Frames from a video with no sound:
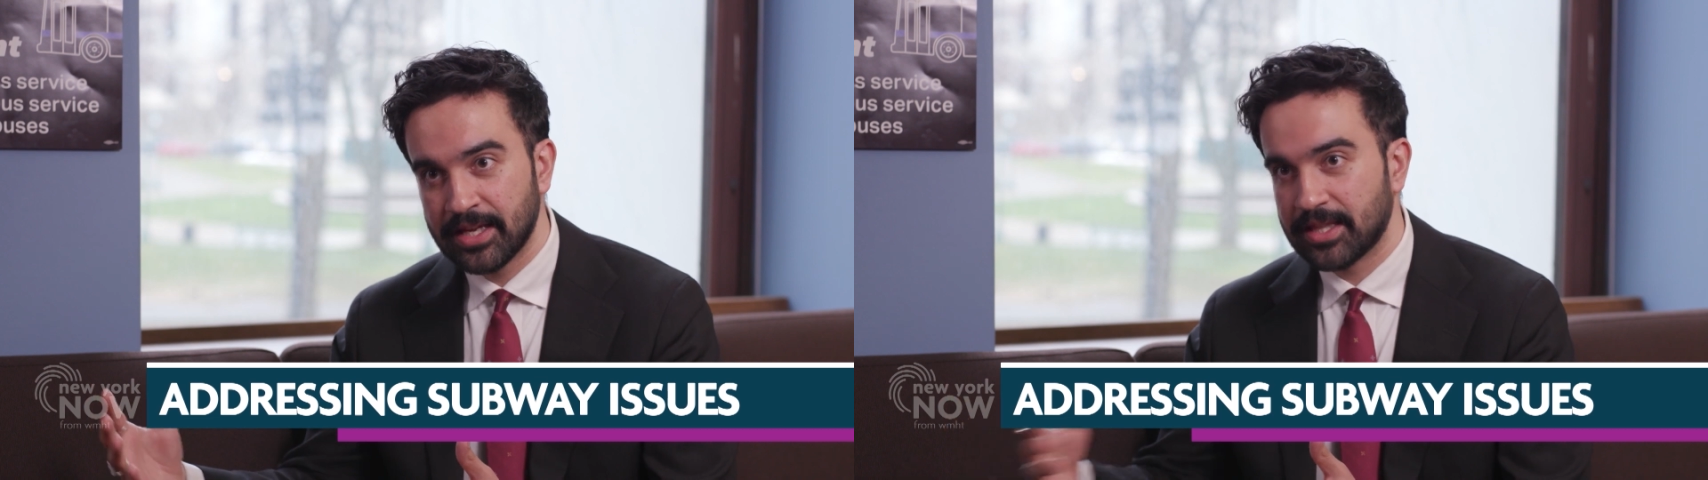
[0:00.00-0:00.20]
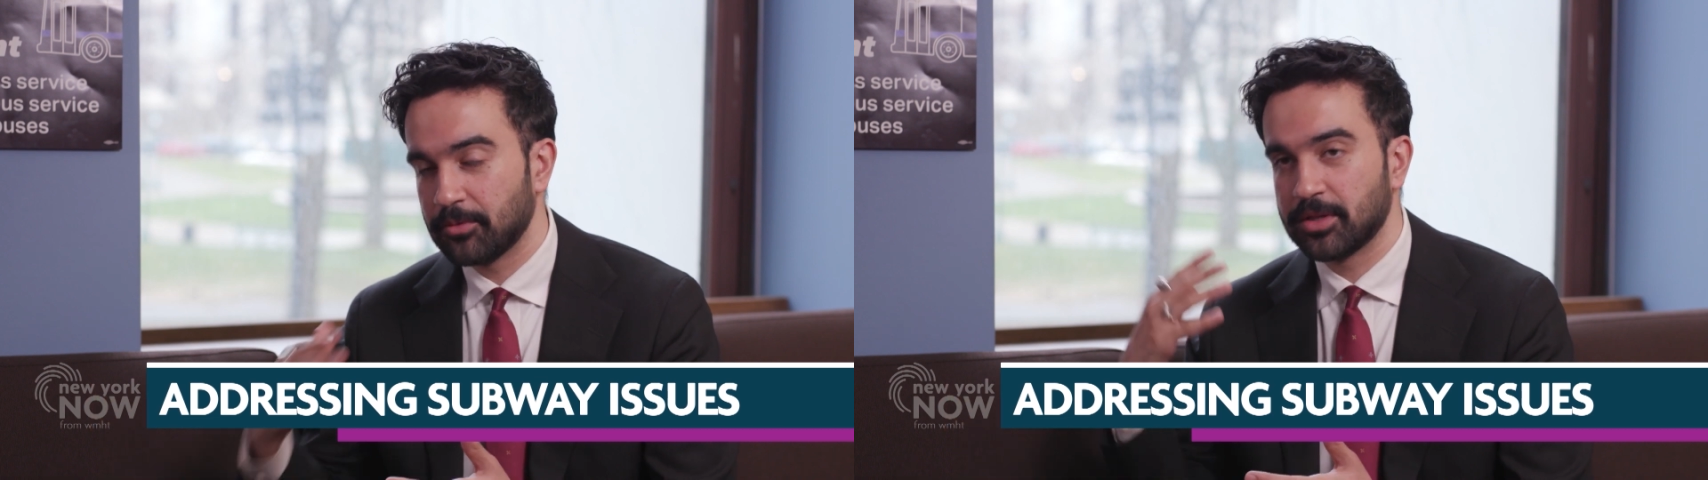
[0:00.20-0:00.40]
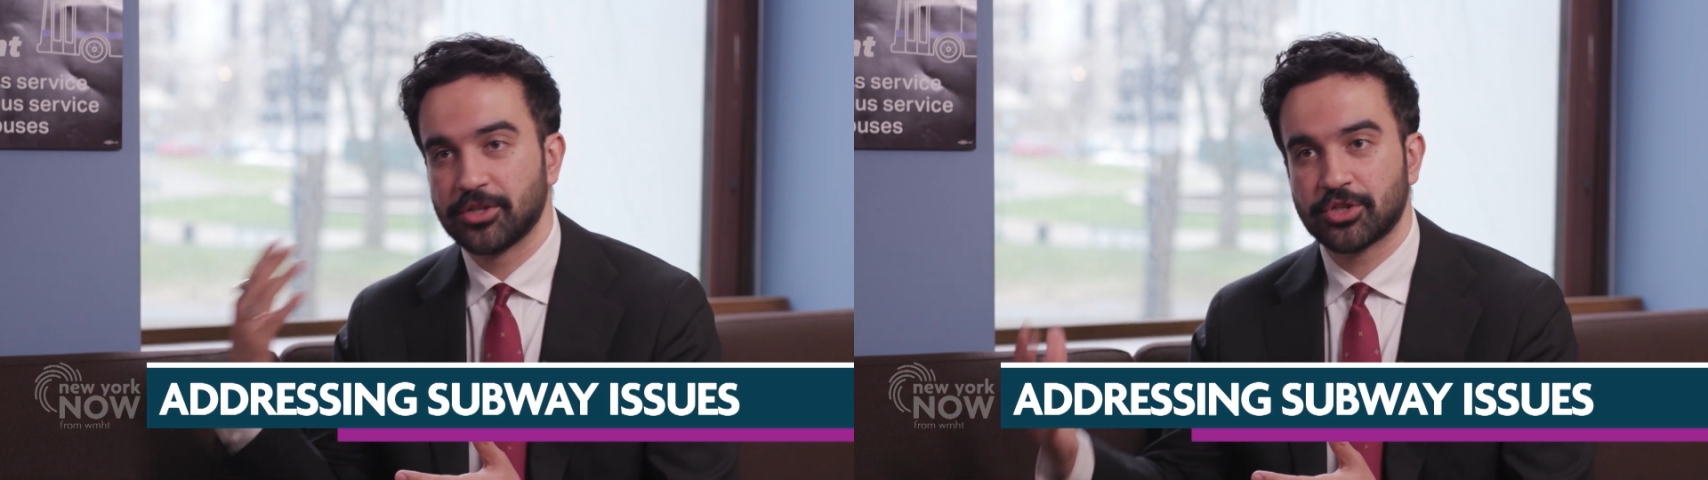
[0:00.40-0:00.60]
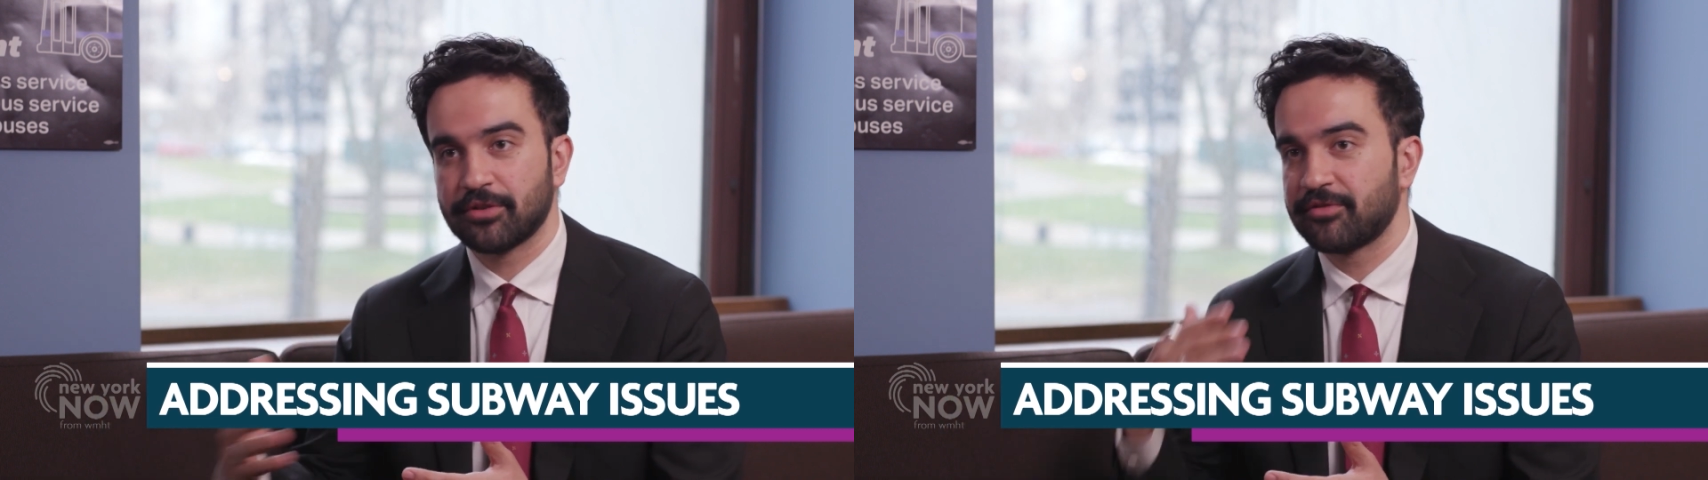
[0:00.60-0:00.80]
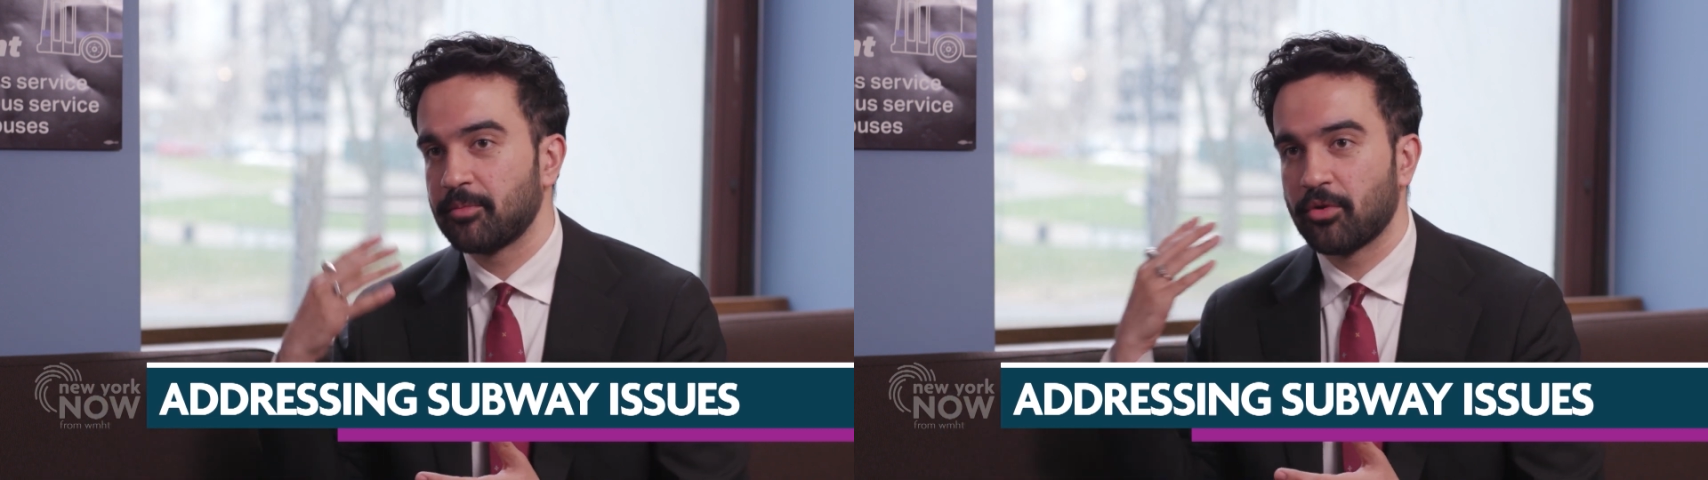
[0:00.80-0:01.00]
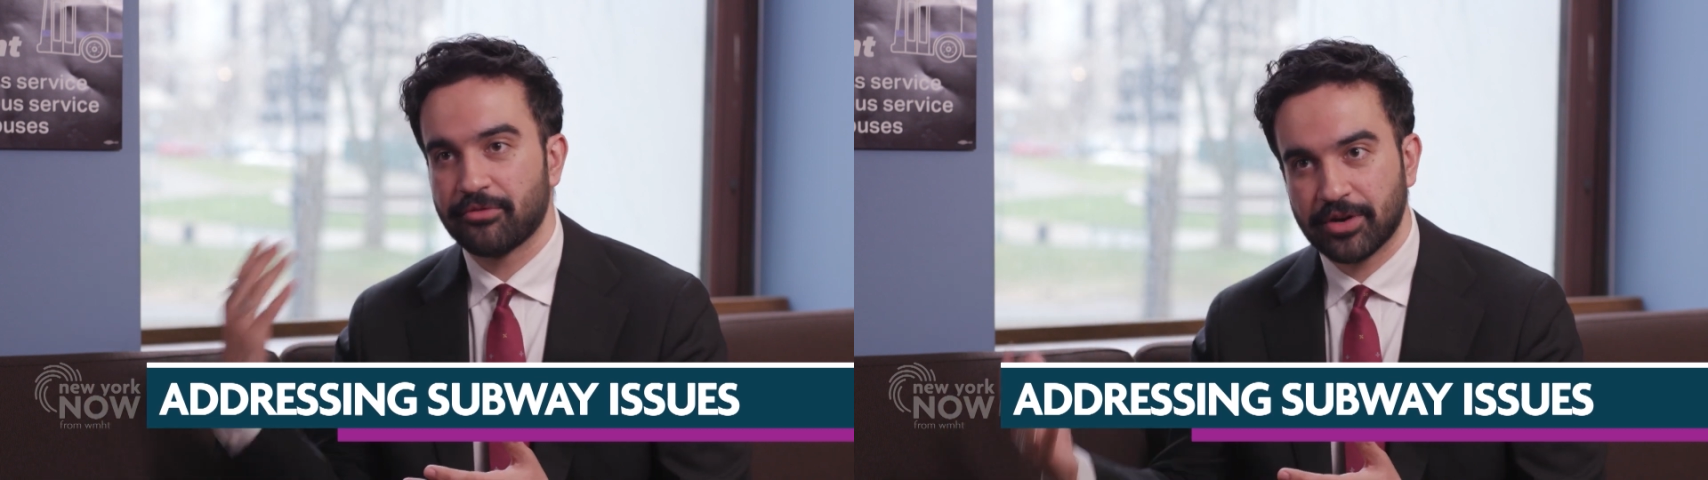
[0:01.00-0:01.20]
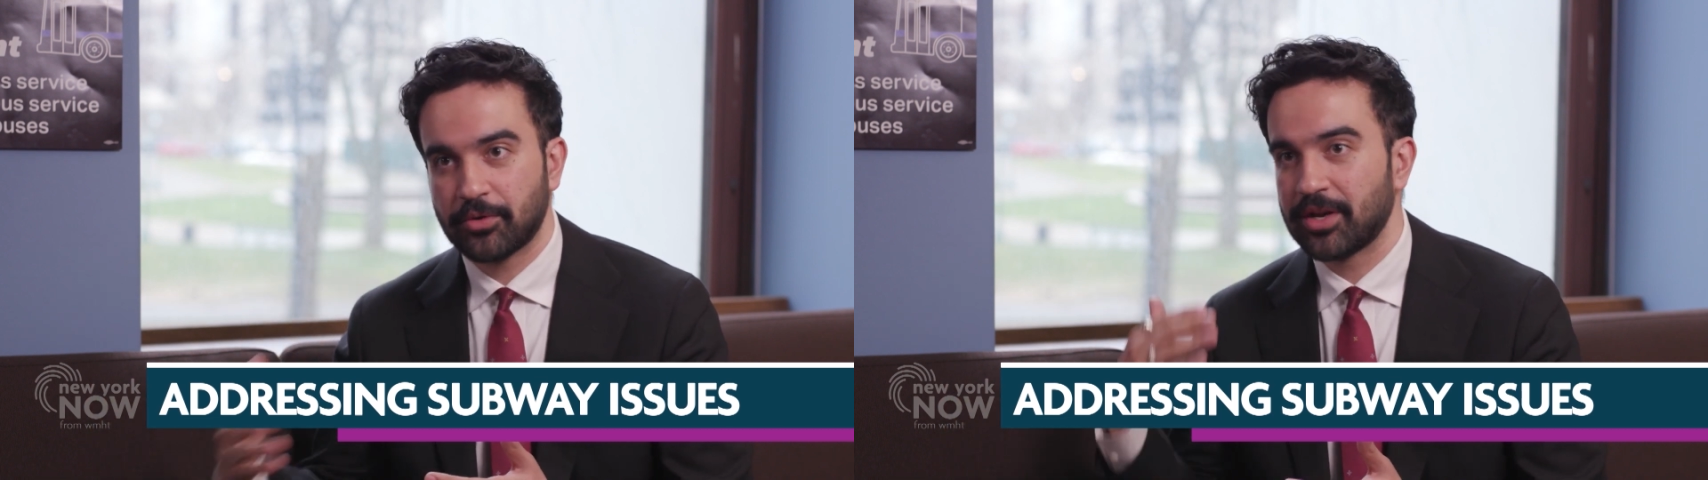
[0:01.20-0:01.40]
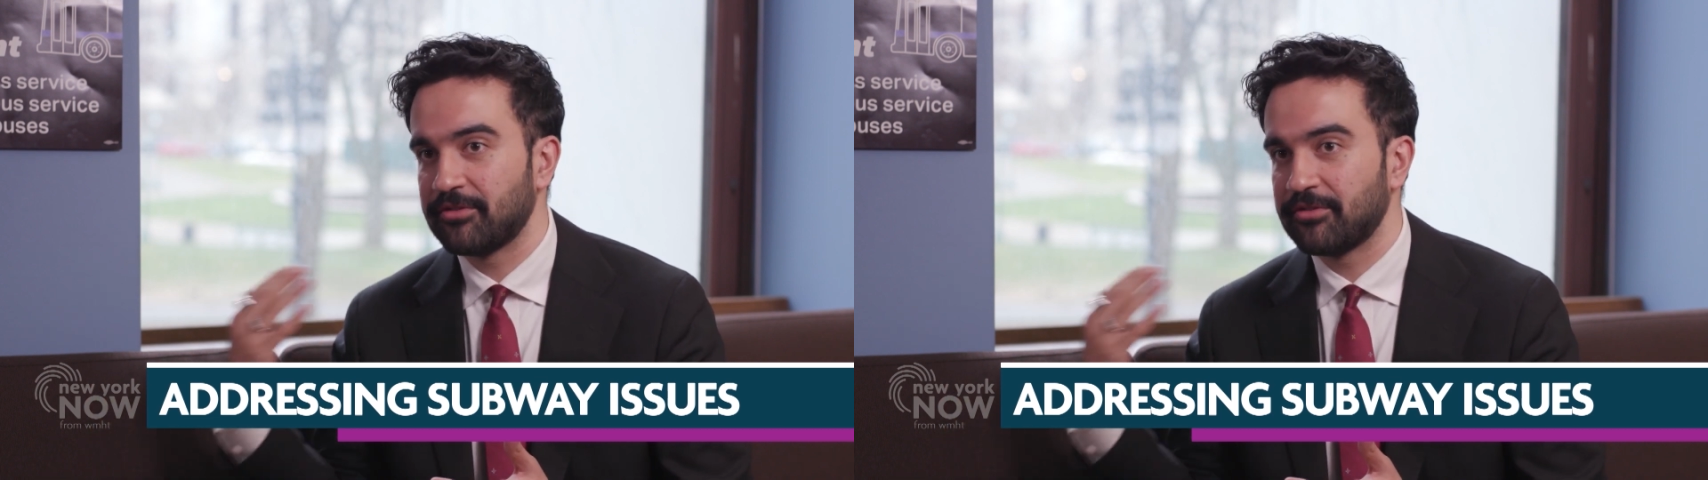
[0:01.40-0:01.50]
that will ensure for more frequent